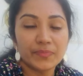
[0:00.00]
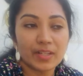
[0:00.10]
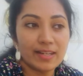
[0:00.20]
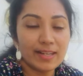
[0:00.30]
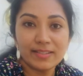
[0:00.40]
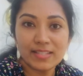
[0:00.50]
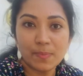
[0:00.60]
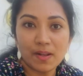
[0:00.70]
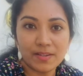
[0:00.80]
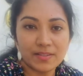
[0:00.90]
let this
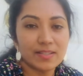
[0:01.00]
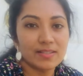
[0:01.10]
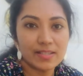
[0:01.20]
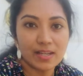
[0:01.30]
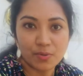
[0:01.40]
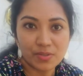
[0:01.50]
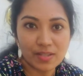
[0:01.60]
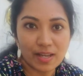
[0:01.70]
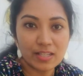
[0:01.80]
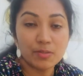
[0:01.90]
plant sit
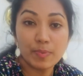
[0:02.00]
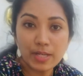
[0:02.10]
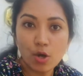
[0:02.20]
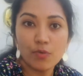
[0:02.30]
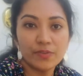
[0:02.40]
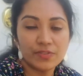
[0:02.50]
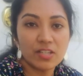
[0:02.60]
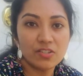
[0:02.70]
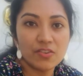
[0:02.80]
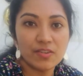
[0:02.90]
outside below 15
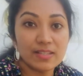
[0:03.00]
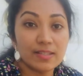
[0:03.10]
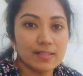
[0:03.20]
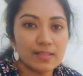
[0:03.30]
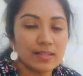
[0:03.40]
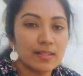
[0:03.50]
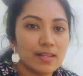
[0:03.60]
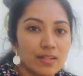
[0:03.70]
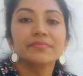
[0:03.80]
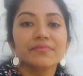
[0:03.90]
degrees Celsius.
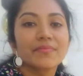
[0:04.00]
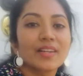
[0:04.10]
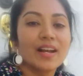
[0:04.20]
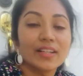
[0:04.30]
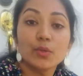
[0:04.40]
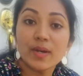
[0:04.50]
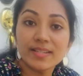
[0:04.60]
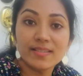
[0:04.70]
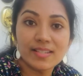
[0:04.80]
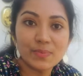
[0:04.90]
Otherwise
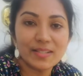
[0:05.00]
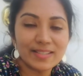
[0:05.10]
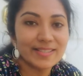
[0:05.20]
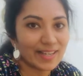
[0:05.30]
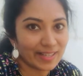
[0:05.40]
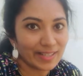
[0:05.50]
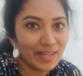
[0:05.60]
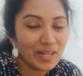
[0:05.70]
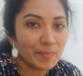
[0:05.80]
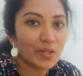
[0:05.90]
this will die
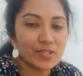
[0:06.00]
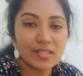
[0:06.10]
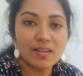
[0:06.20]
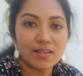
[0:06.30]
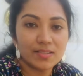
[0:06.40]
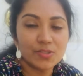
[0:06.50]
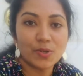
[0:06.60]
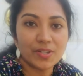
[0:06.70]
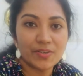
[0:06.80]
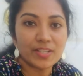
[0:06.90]
because it can't
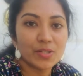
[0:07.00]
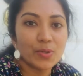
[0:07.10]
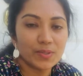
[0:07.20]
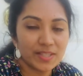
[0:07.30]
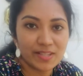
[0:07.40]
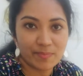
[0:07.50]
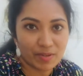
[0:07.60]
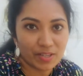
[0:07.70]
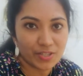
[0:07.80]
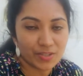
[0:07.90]
tolerate colder
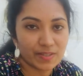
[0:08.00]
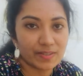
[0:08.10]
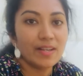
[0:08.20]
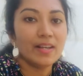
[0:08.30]
temperatures.